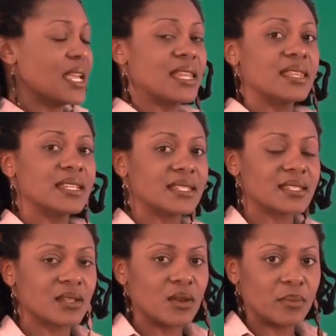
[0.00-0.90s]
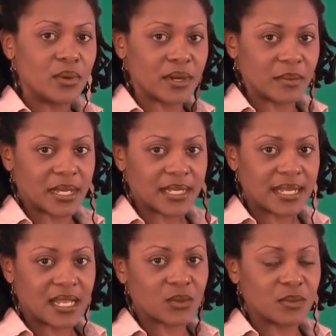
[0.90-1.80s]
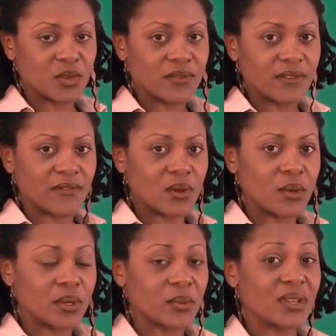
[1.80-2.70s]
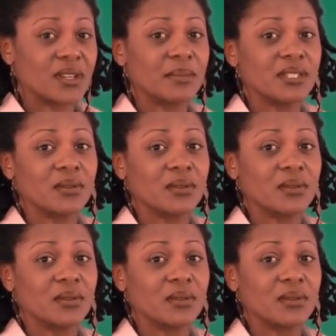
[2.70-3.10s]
And this is so important because as we're moving forward, we're going to be